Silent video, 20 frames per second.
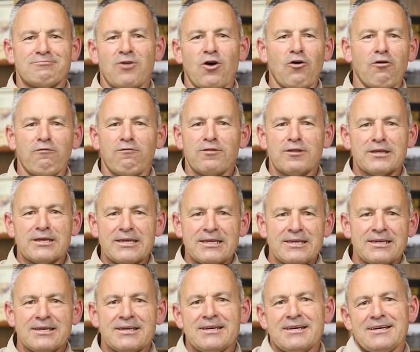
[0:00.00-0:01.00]

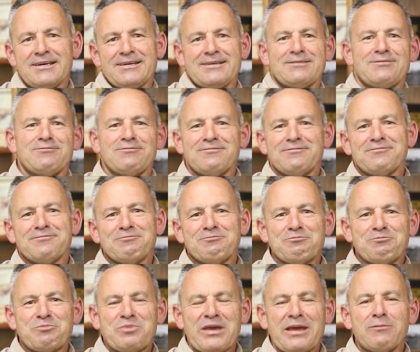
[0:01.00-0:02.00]
hopefully
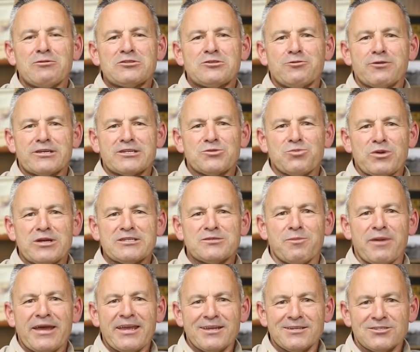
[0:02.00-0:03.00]
be able to
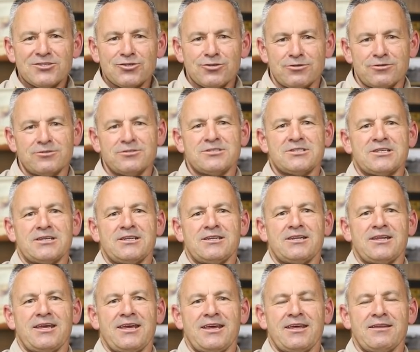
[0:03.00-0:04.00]
express my concerns
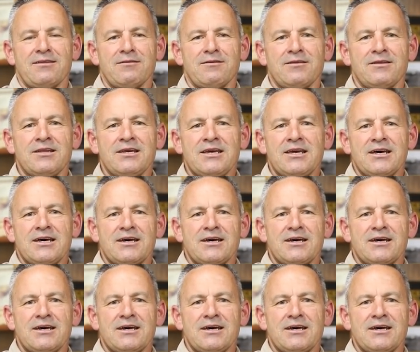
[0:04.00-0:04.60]
and